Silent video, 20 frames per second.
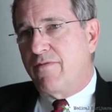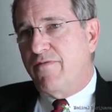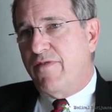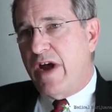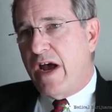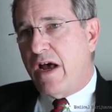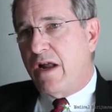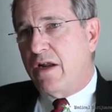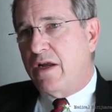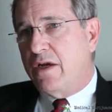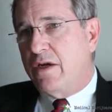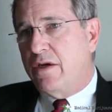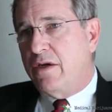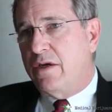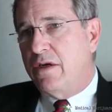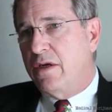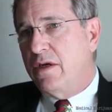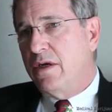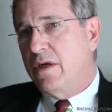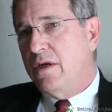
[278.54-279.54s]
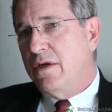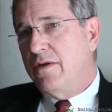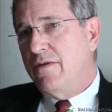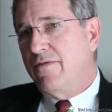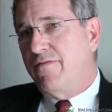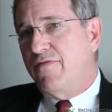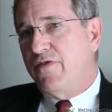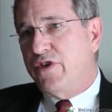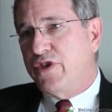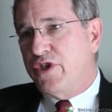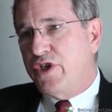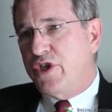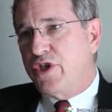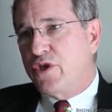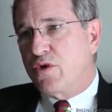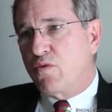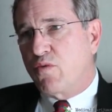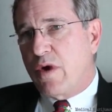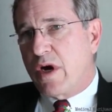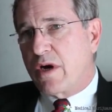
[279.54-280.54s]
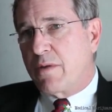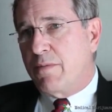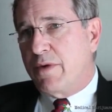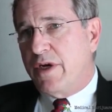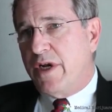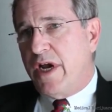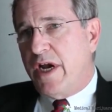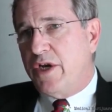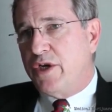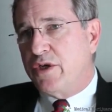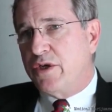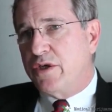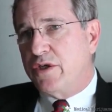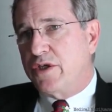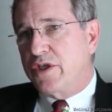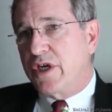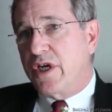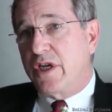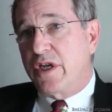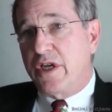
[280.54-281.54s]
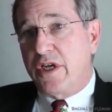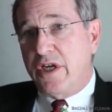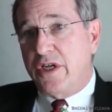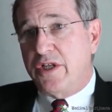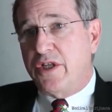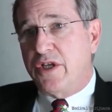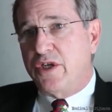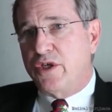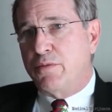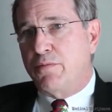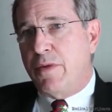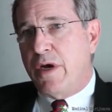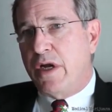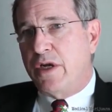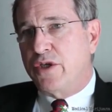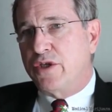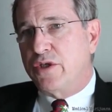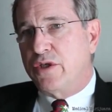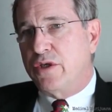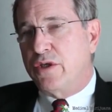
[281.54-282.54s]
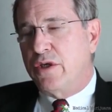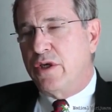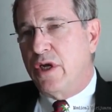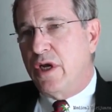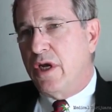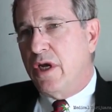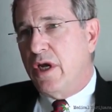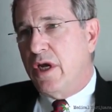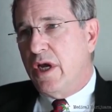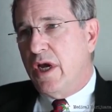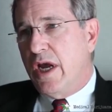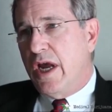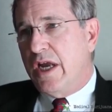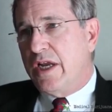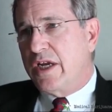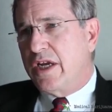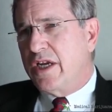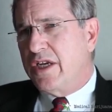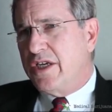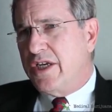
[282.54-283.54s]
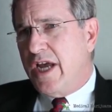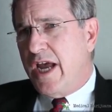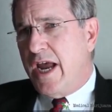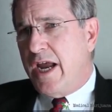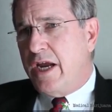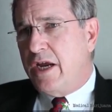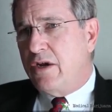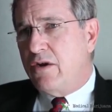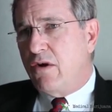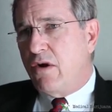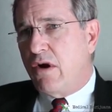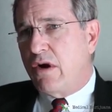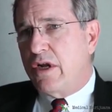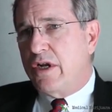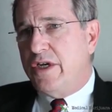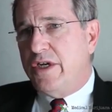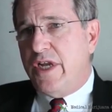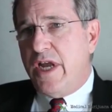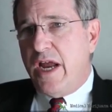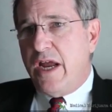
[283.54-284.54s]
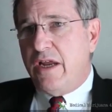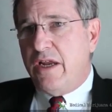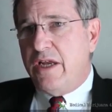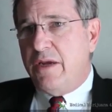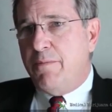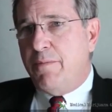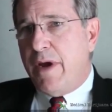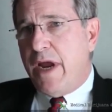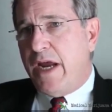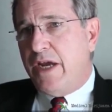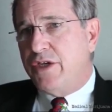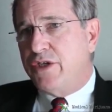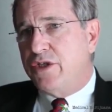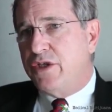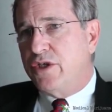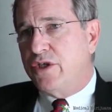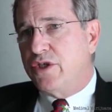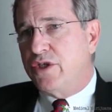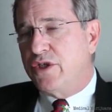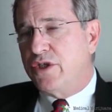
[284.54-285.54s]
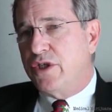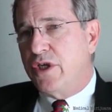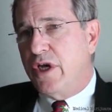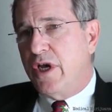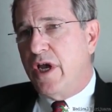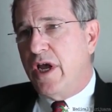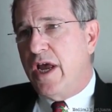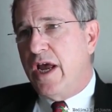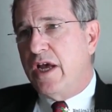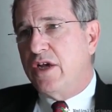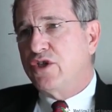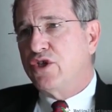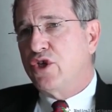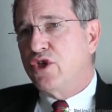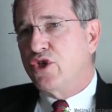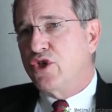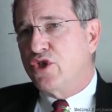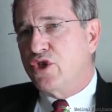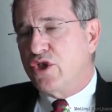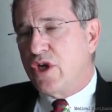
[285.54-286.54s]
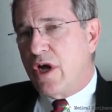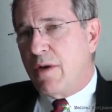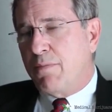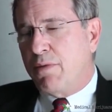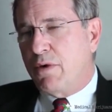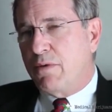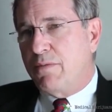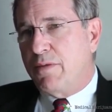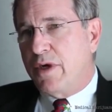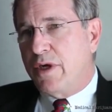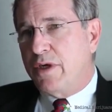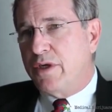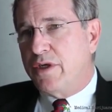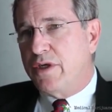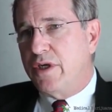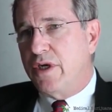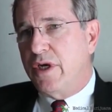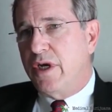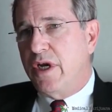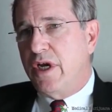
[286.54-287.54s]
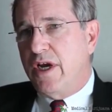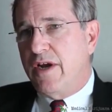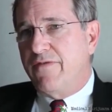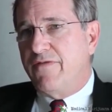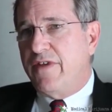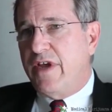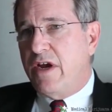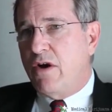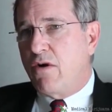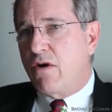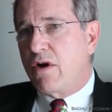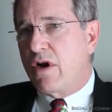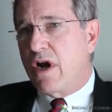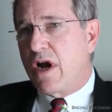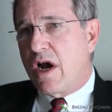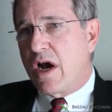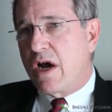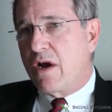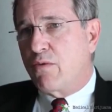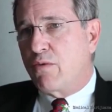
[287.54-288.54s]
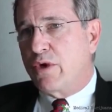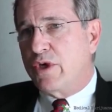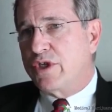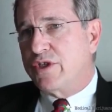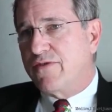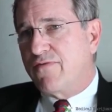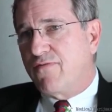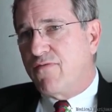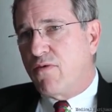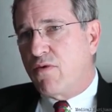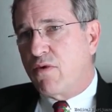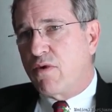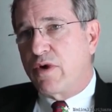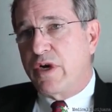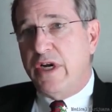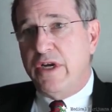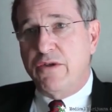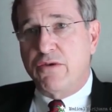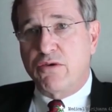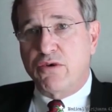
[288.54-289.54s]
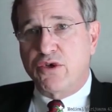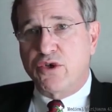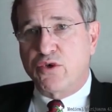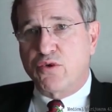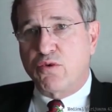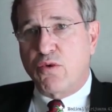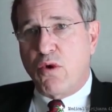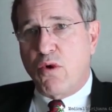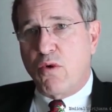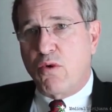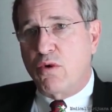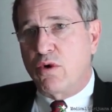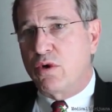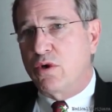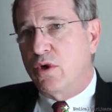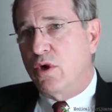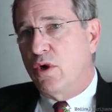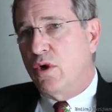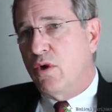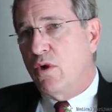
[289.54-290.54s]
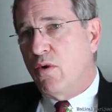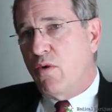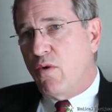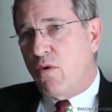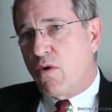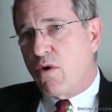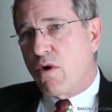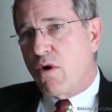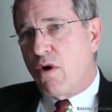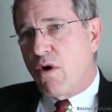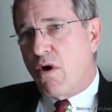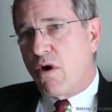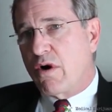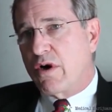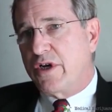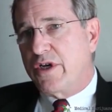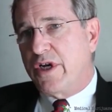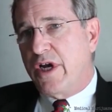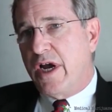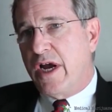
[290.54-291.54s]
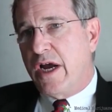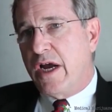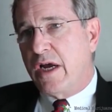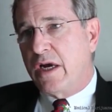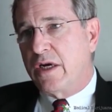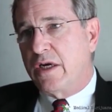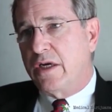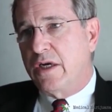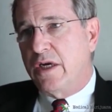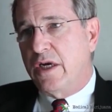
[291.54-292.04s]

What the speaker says: valid physician recommendations can get this medicine and can take it on a daily basis as a supplement if they are at high risk for either stroke or heart attack.